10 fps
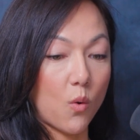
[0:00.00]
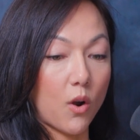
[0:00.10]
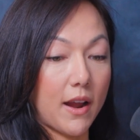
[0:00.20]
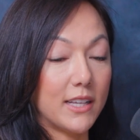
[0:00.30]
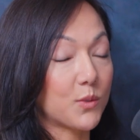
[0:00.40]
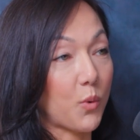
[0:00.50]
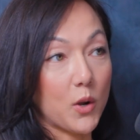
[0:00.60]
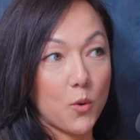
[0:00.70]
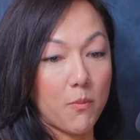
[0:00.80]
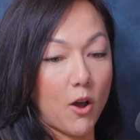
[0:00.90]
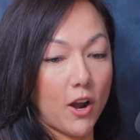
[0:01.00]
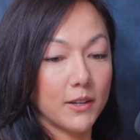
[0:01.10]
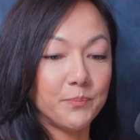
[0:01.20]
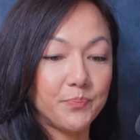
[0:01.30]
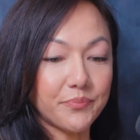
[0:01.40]
or a spreader
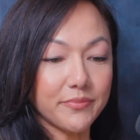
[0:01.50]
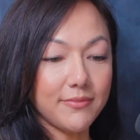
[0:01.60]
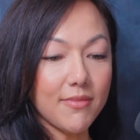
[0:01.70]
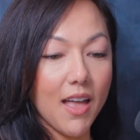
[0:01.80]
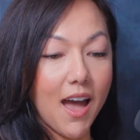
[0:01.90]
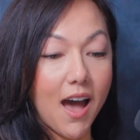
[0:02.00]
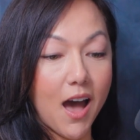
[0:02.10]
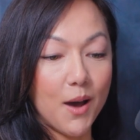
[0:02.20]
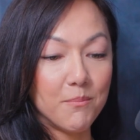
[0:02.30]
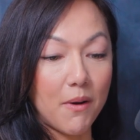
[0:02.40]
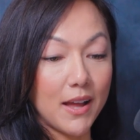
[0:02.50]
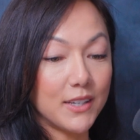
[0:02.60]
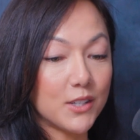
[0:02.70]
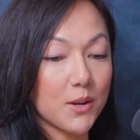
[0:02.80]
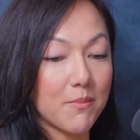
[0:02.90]
bar.
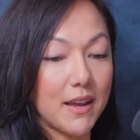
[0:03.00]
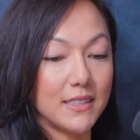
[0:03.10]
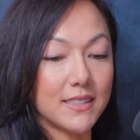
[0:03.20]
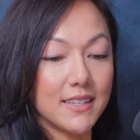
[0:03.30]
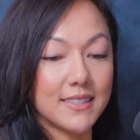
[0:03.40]
Bondage combines